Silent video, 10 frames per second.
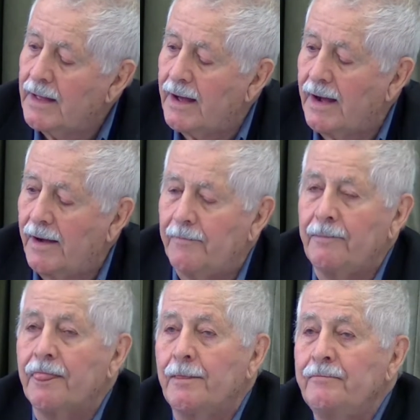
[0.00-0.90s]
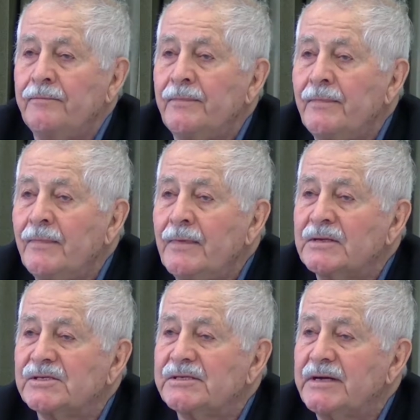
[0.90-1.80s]
um,
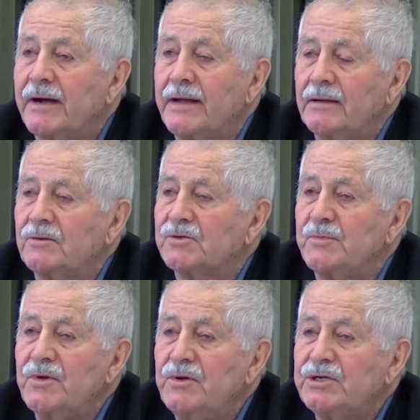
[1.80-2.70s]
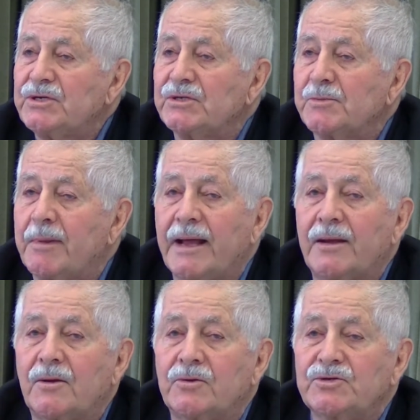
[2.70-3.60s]
CIL's munitions
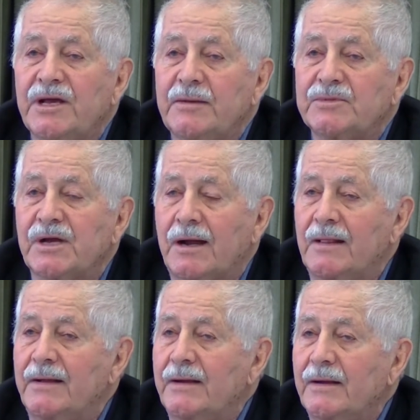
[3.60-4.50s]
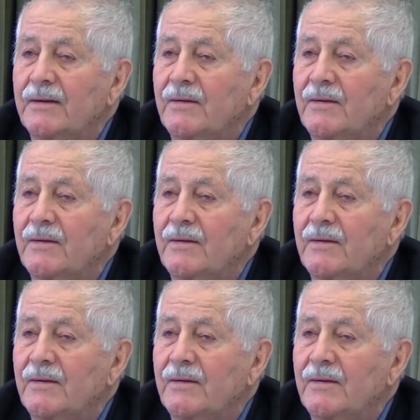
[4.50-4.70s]
plant on James Island.